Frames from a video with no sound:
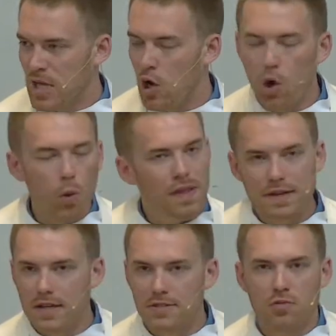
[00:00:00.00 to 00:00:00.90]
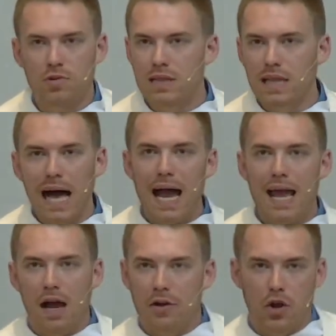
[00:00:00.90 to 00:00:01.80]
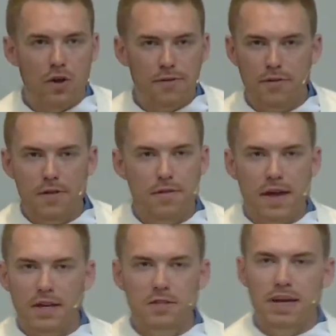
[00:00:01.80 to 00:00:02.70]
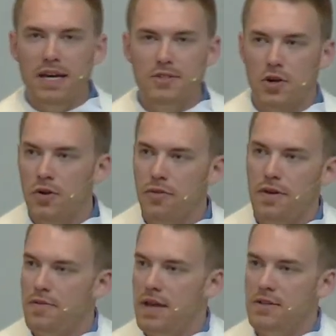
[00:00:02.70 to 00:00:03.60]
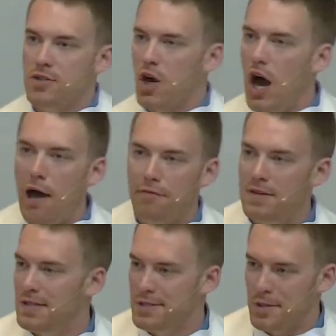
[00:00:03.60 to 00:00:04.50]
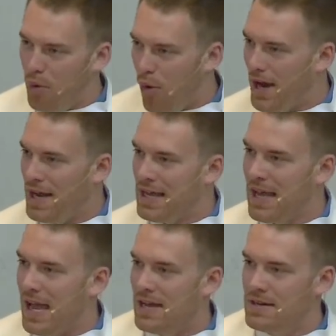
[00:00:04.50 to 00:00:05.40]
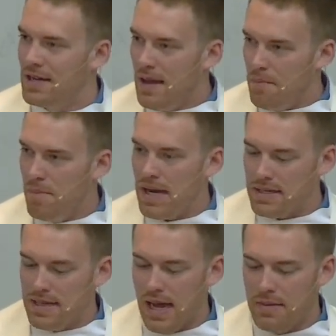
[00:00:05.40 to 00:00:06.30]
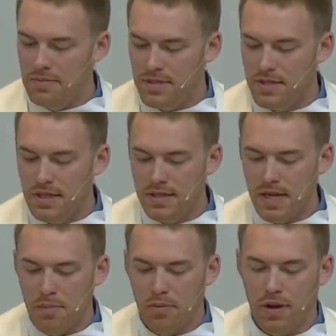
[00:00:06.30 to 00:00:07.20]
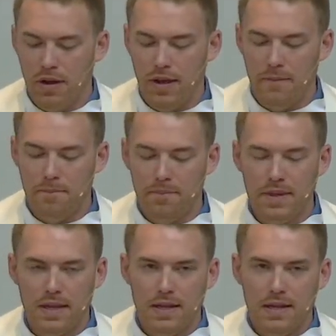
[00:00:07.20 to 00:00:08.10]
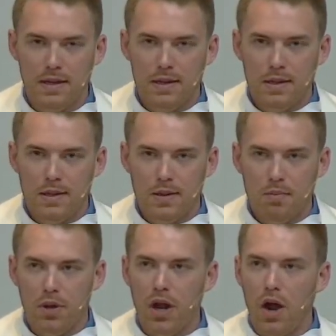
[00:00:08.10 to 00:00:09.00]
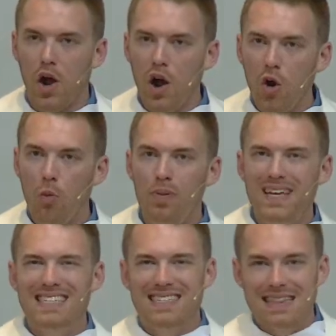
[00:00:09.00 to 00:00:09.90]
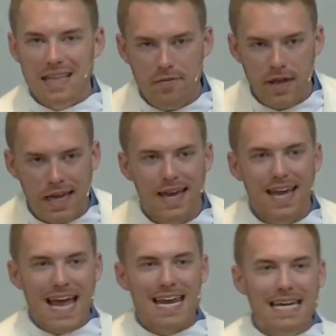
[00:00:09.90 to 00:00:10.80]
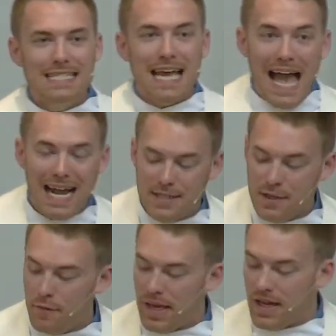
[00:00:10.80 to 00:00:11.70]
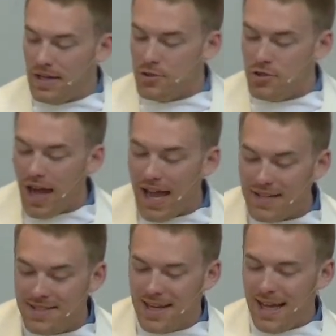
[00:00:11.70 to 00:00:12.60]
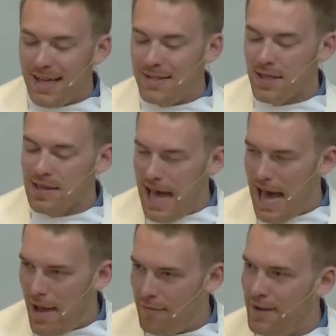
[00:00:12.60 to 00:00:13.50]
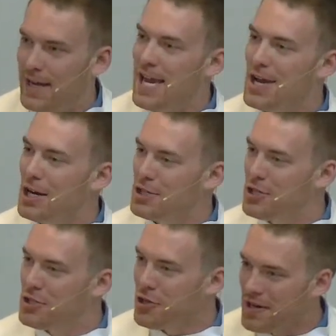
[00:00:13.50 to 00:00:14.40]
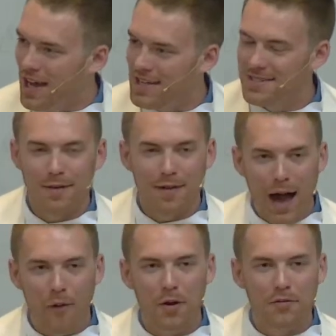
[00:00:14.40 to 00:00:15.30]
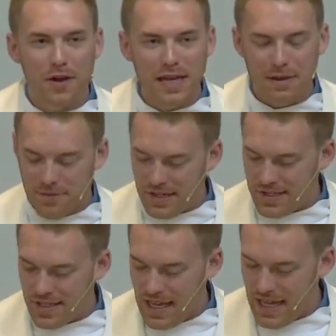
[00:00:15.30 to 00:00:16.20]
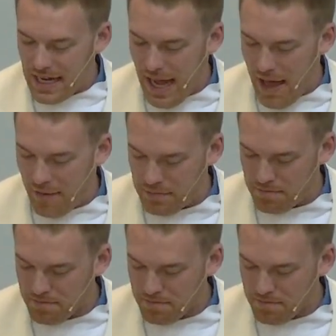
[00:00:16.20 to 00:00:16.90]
A hope that doesn't rely on earthly things because earthly things are often disappointing and many times temporary. But our hope is living and it is active because Christ is alive and he assured us of our forgiveness in heaven.